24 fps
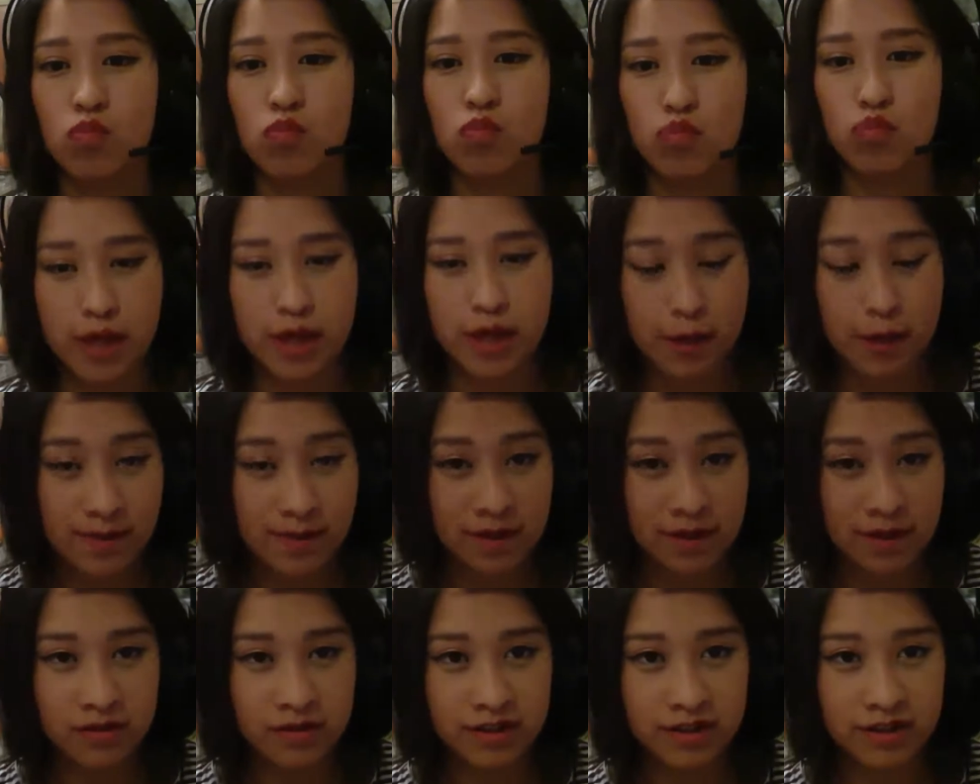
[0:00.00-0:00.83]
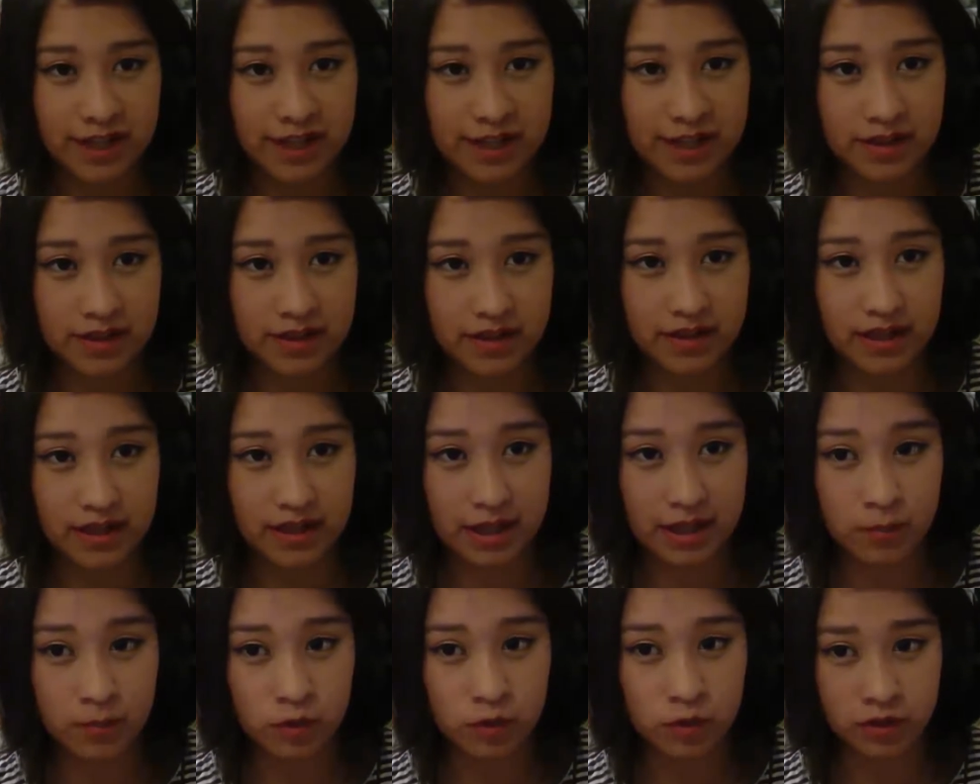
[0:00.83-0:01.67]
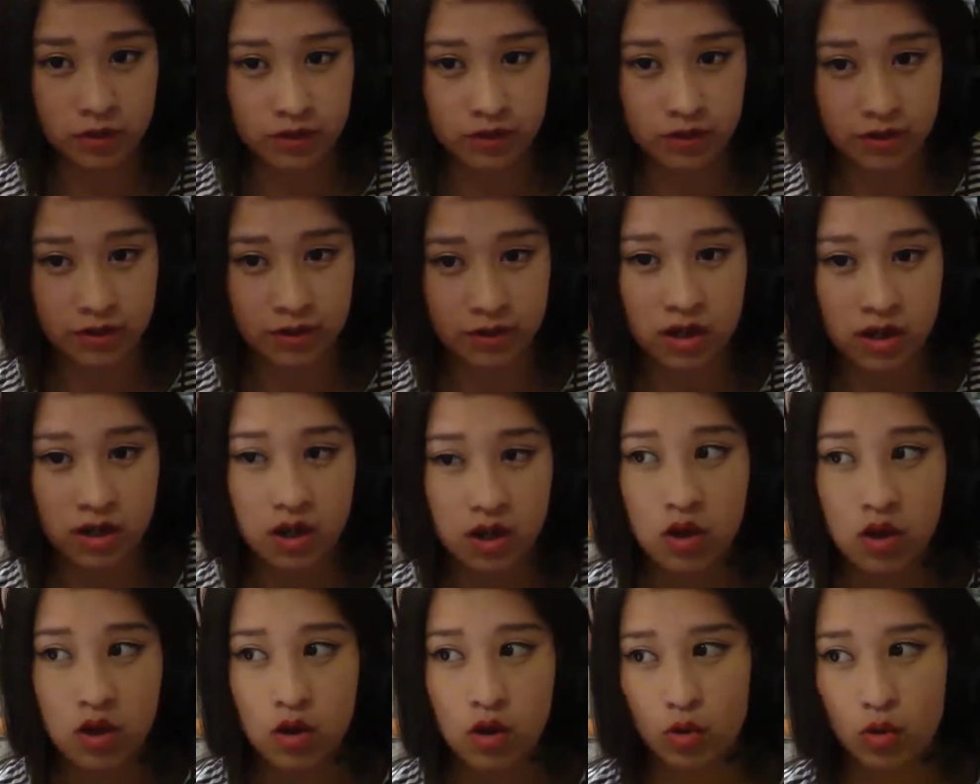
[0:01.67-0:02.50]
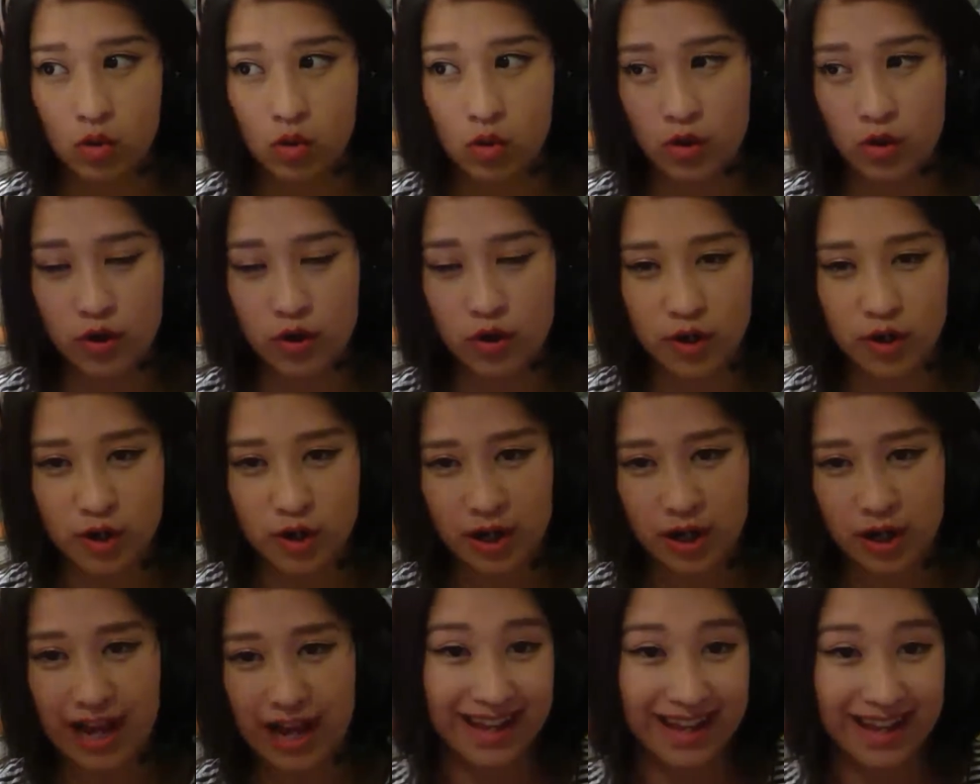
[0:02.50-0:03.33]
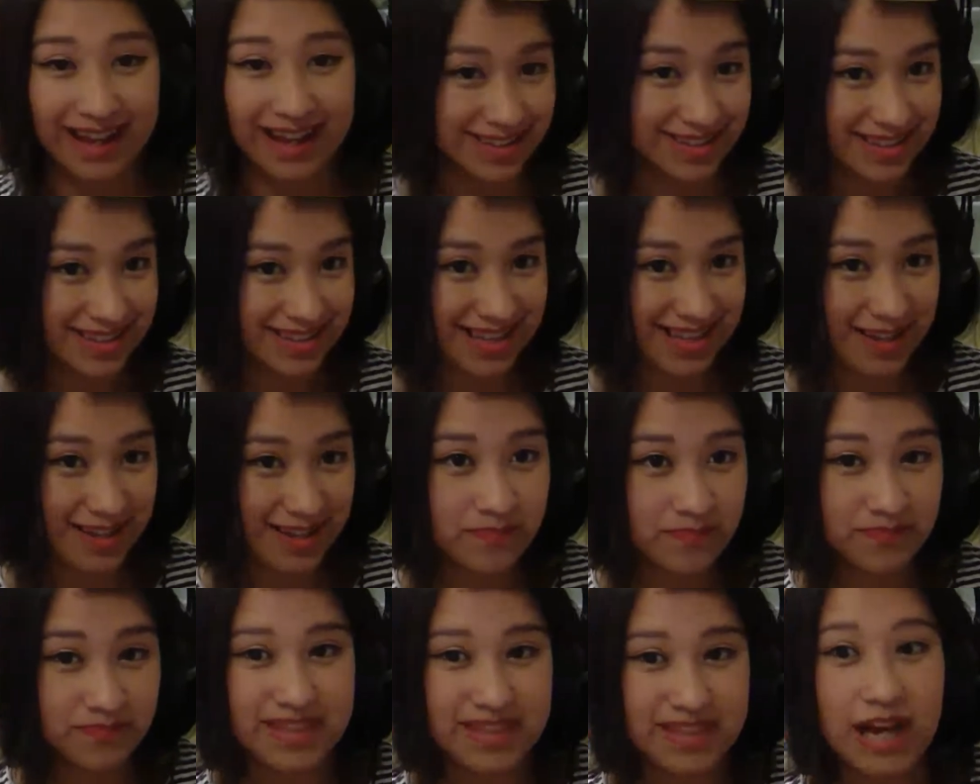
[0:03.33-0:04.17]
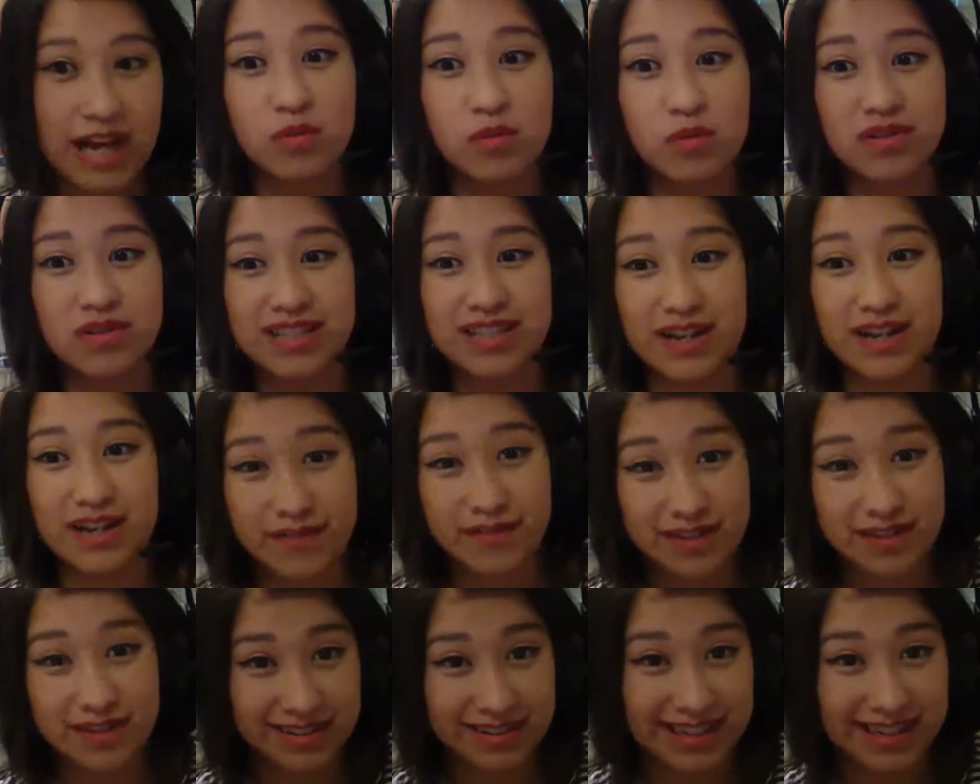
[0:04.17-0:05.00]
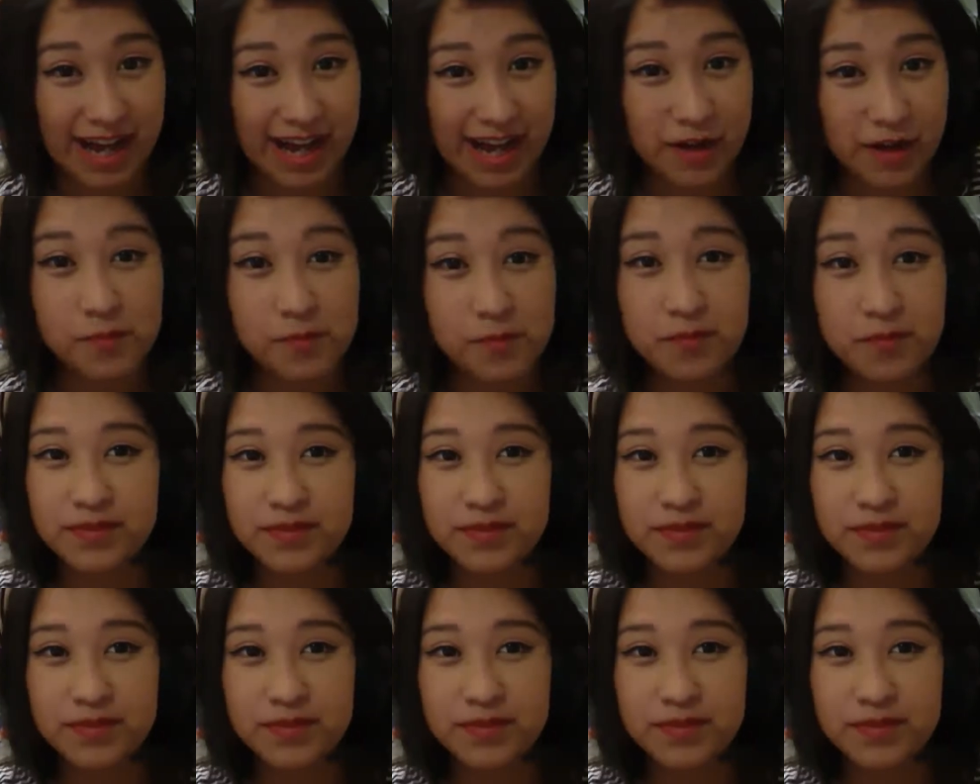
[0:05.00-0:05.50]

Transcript: email him or her or ask them. That will definitely help.